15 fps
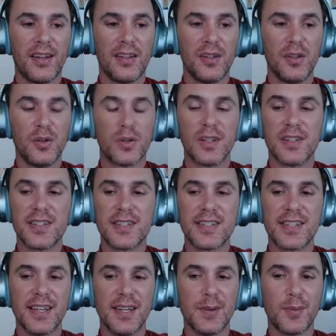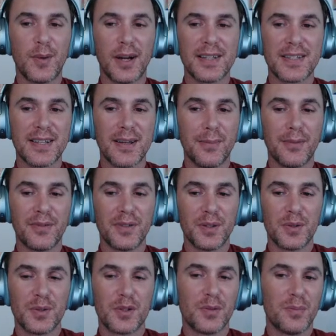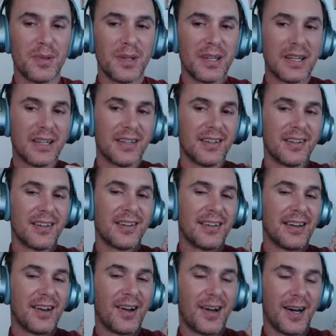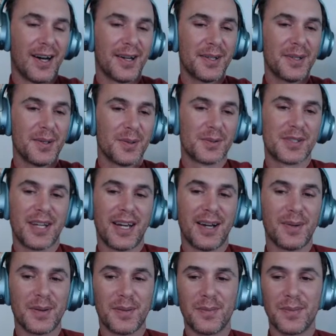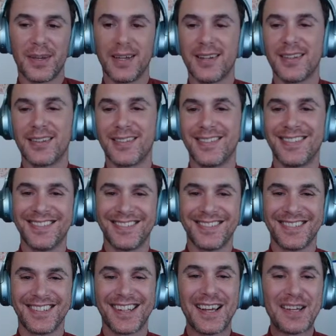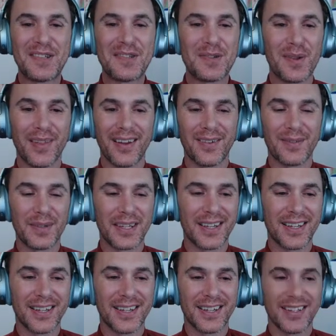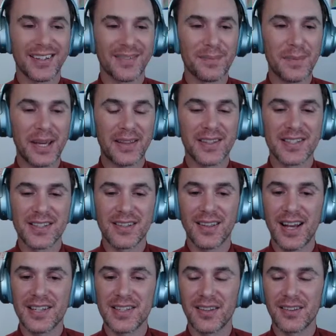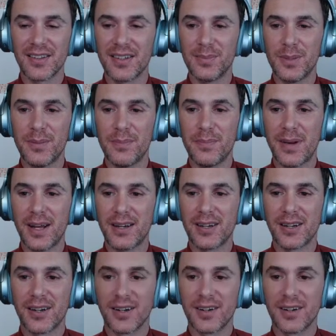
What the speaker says: You can see why some of you should be in audio chat with me so that we can make this class a little bit better.